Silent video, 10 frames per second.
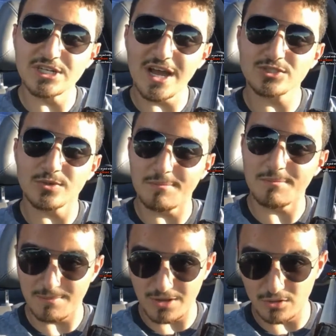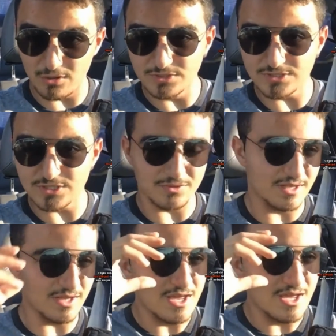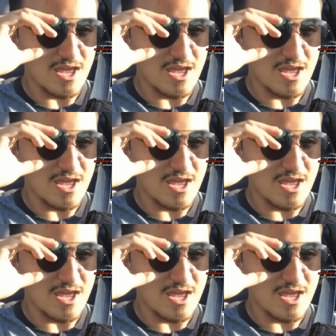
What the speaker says: jack, so I play my own music with it.